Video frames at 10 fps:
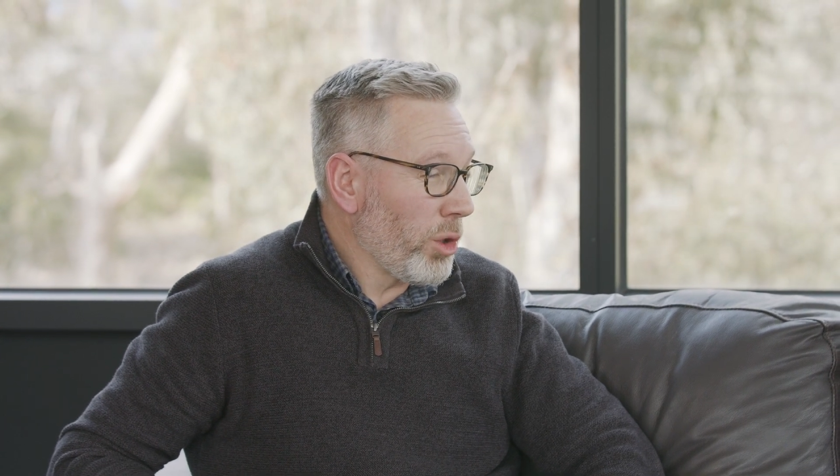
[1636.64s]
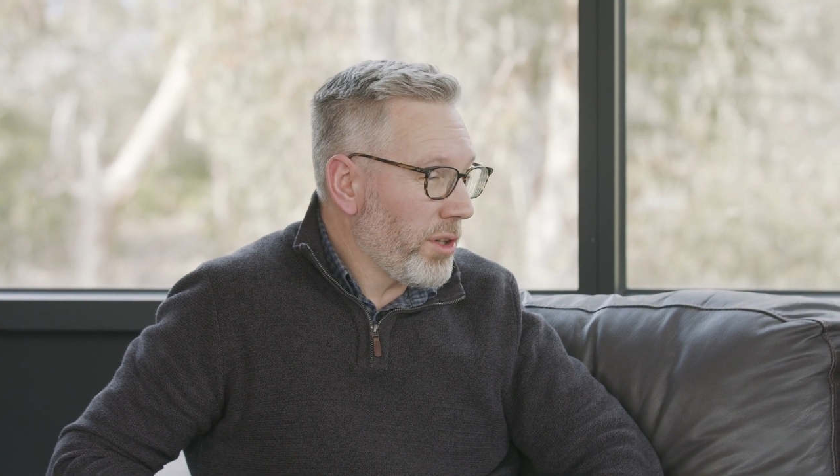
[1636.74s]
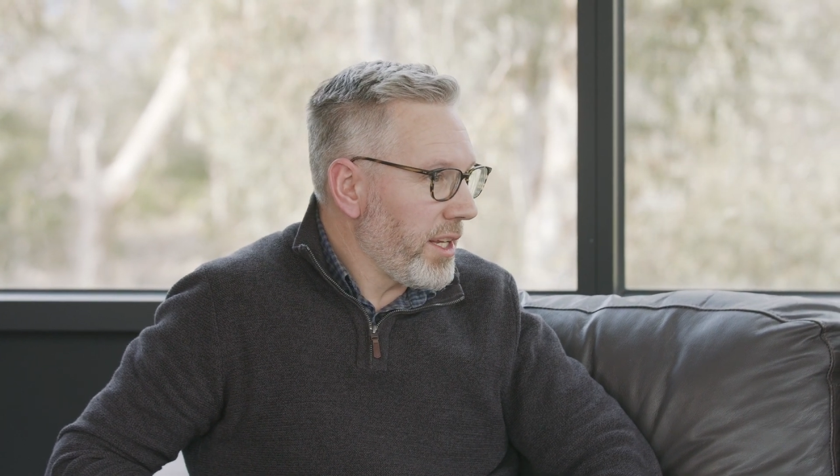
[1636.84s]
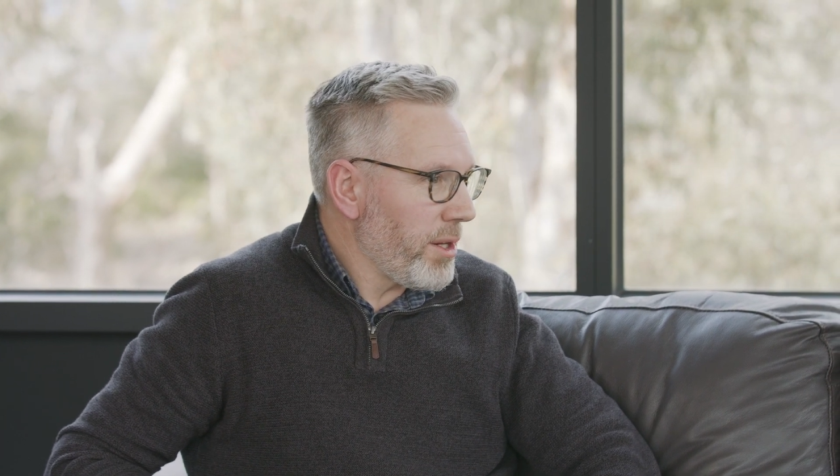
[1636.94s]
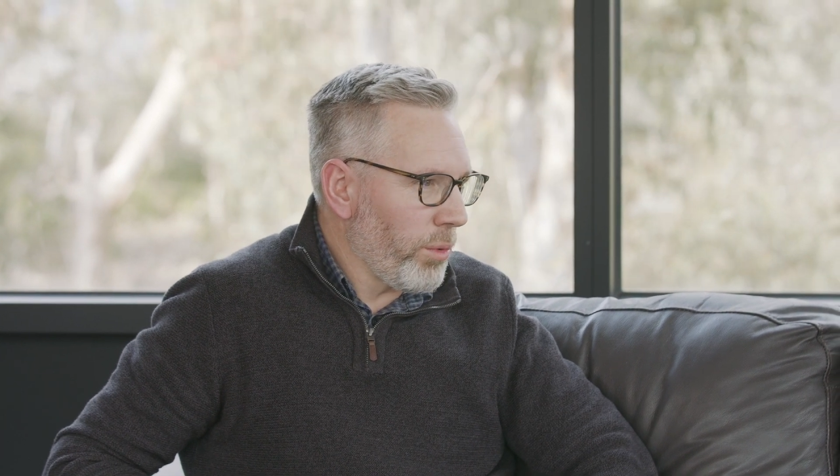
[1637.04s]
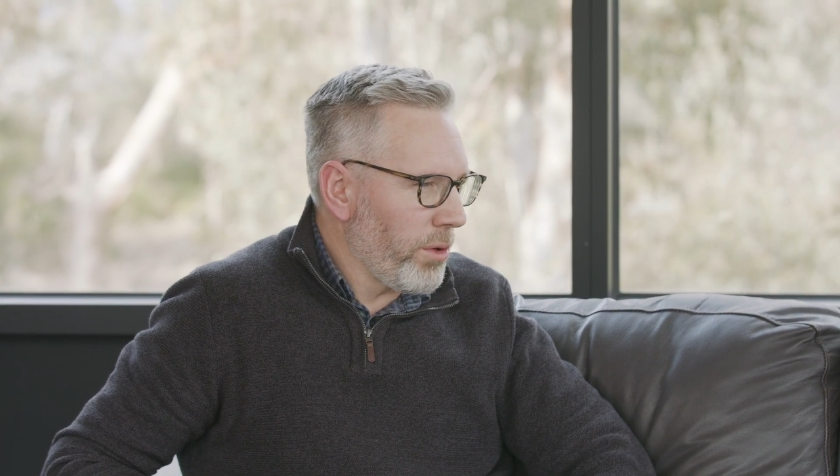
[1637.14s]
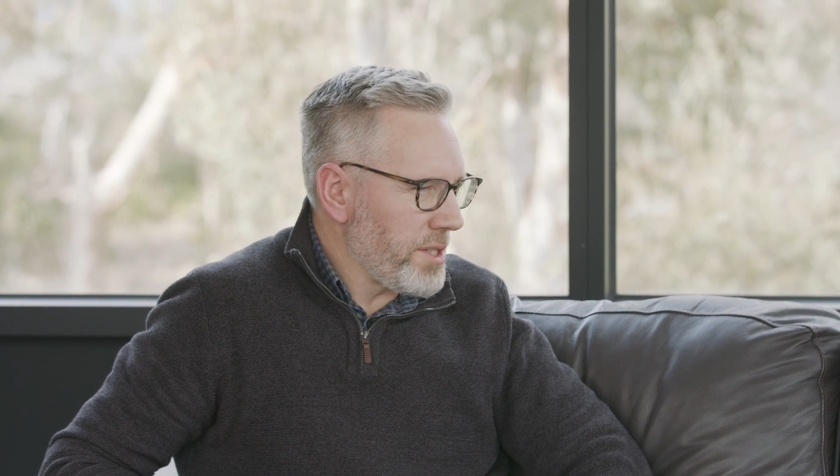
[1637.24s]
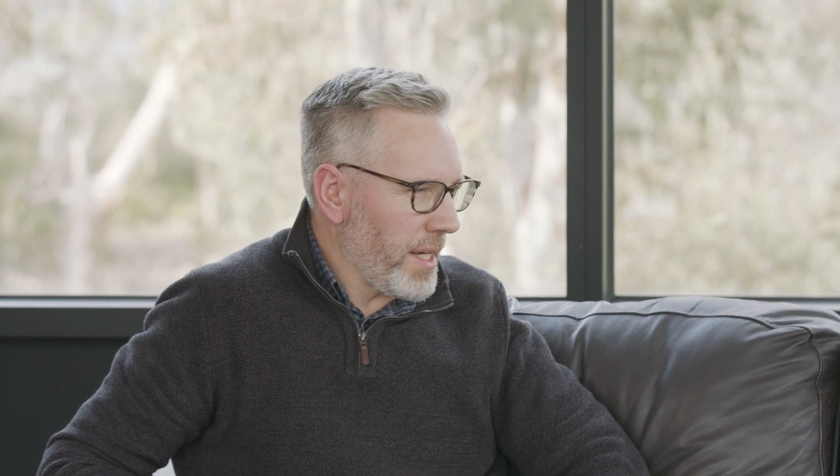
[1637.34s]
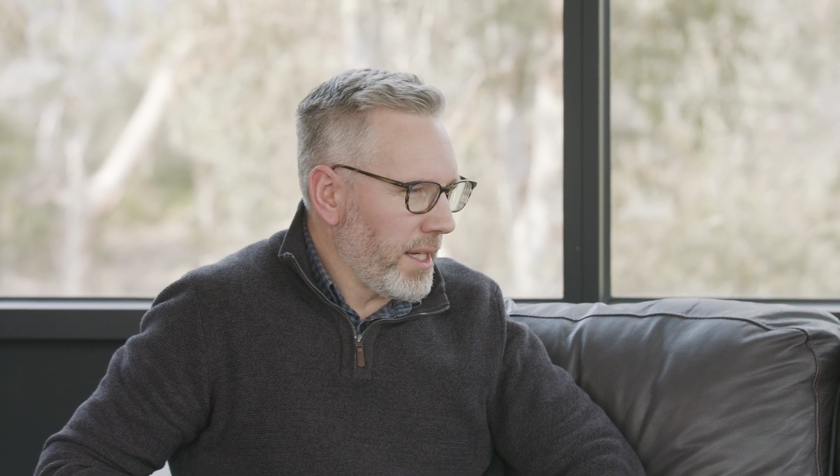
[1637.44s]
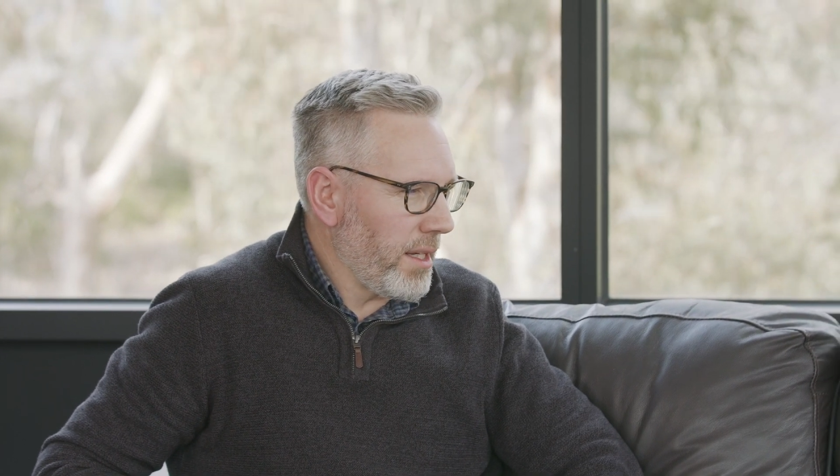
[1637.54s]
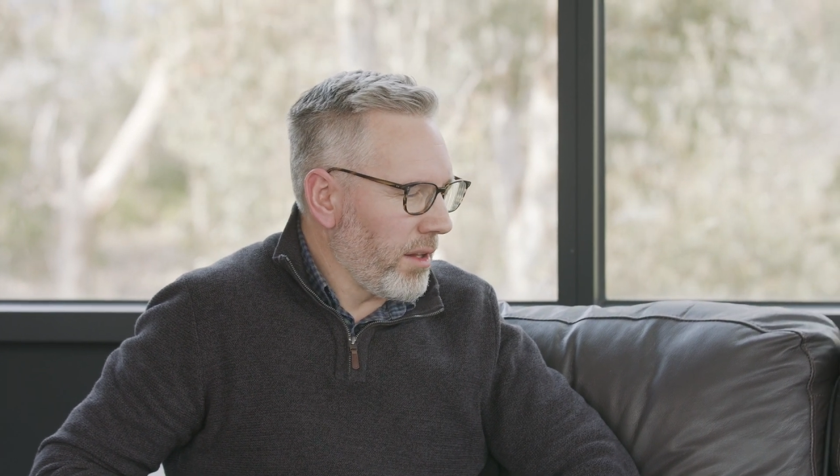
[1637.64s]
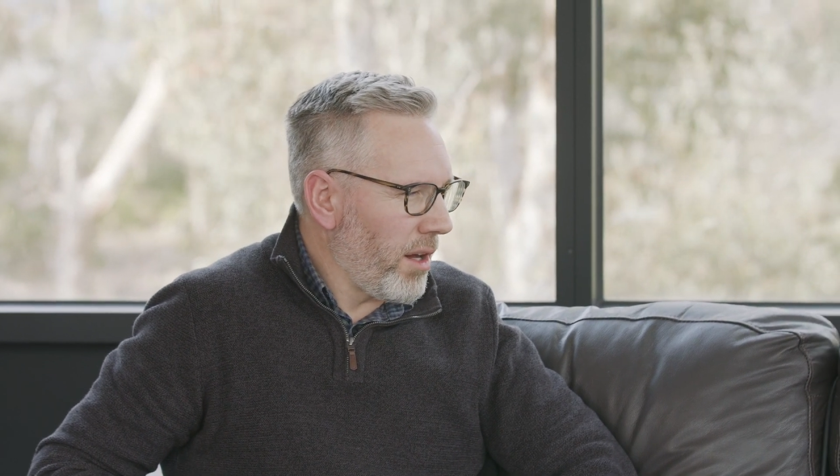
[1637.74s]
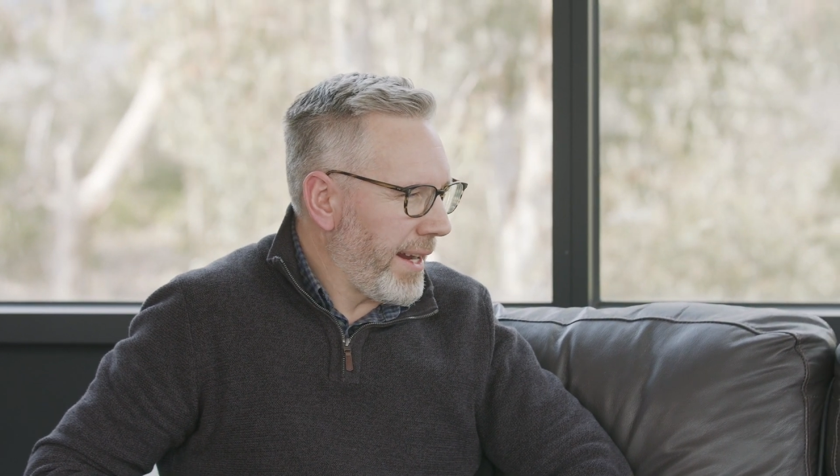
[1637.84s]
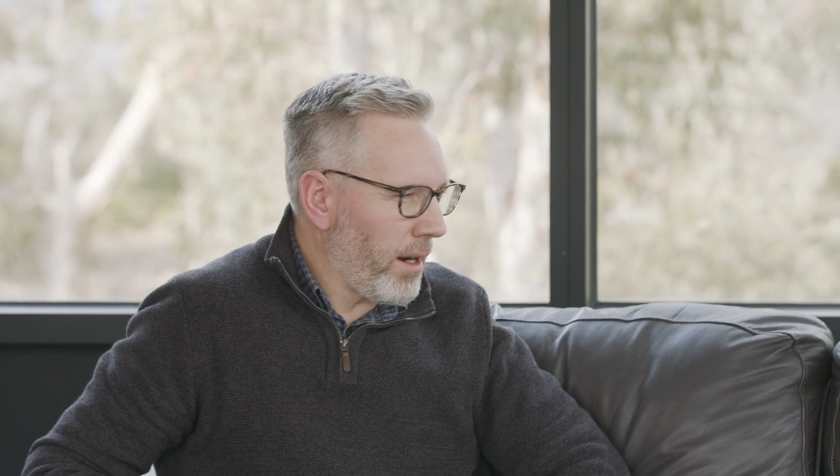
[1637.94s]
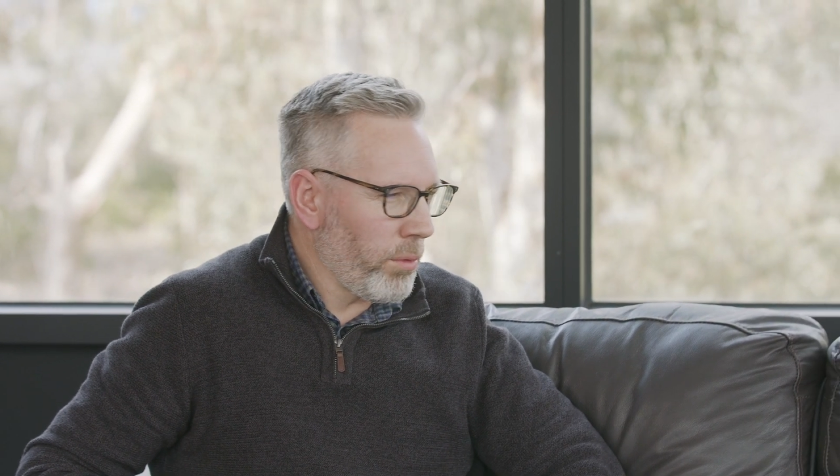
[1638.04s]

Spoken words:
at your routine. Like our